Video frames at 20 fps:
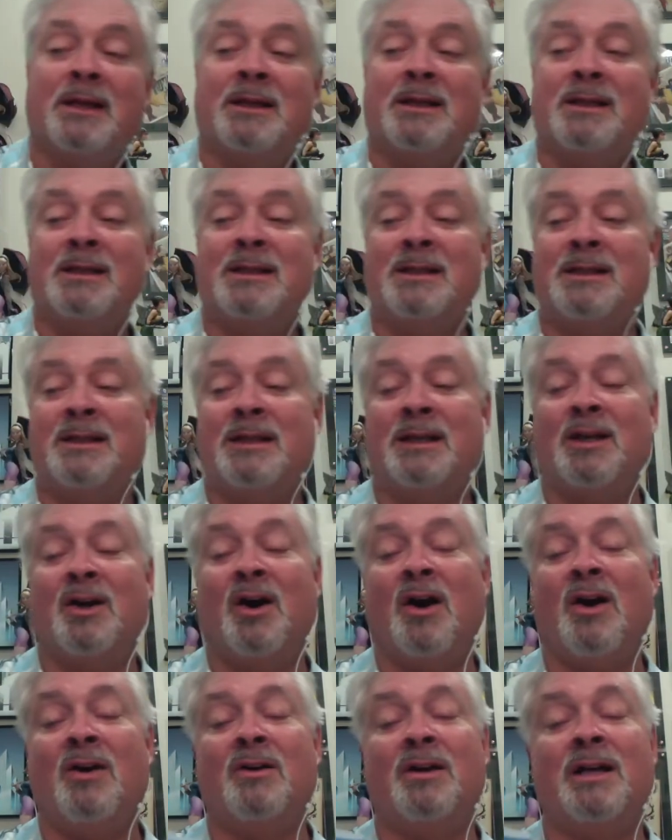This is the
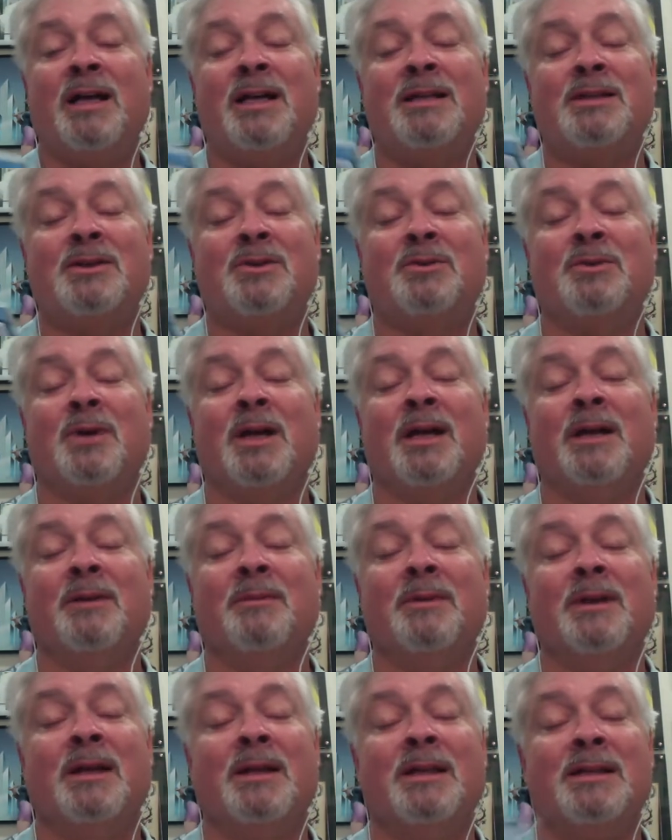Carl Kessel
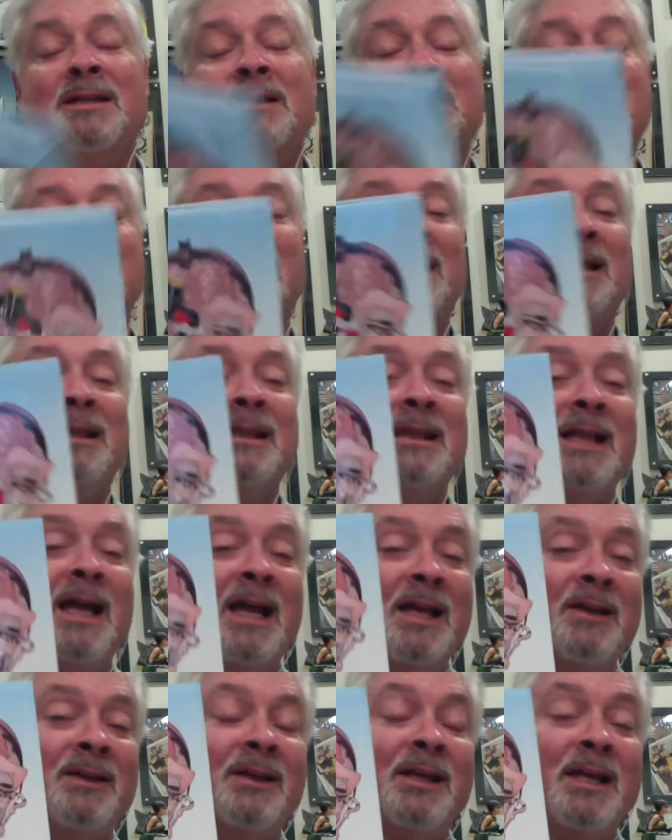run. This is a
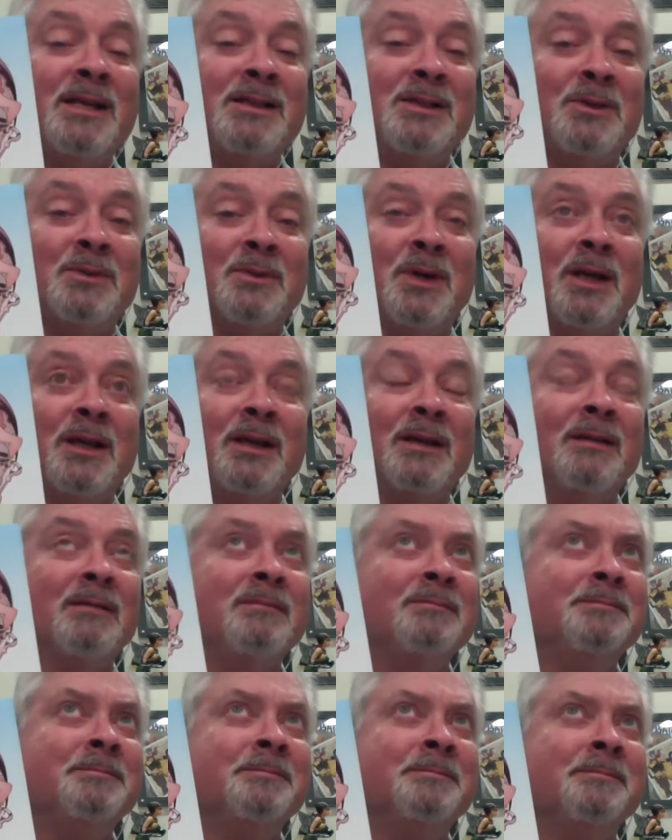lot Kessel run.
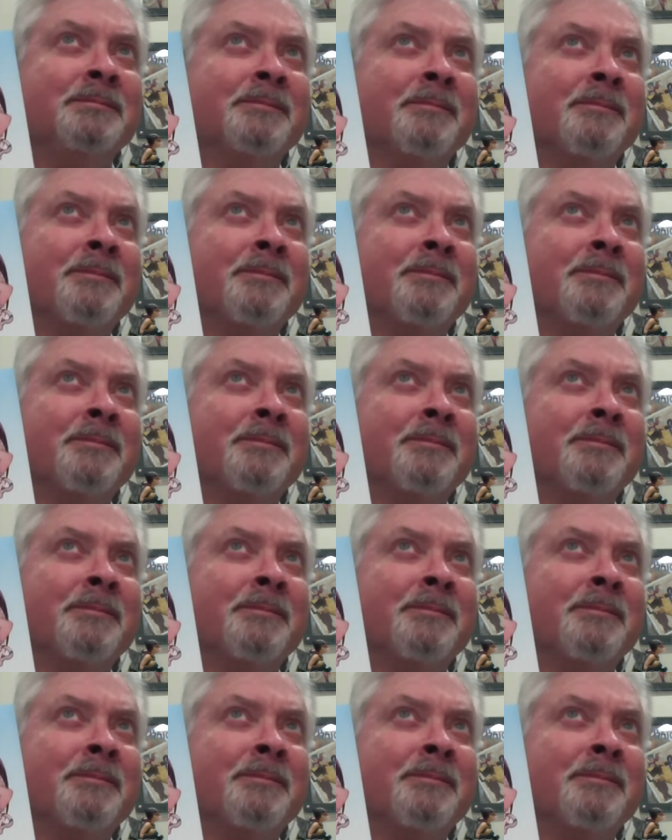And